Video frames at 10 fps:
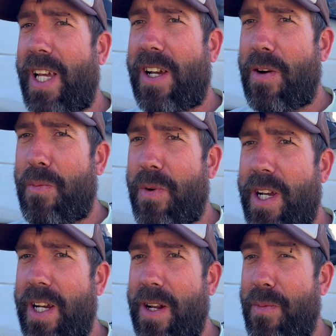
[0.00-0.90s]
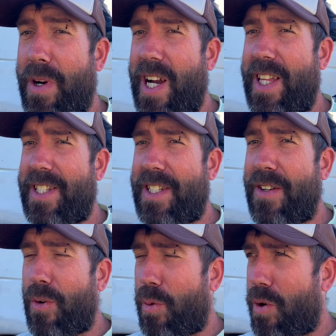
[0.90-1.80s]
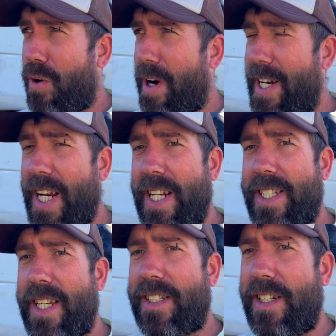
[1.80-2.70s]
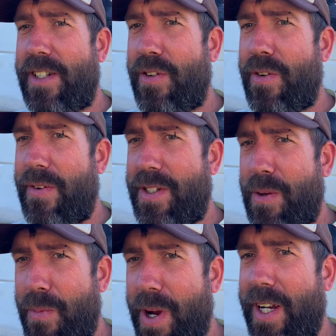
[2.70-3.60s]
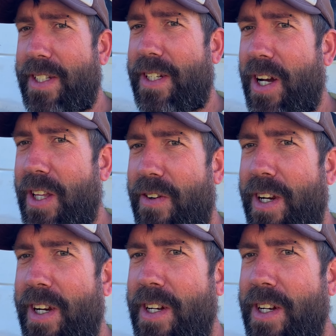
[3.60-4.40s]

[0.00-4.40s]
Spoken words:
company, and by the Civil War, 1862, it was the biggest cutlery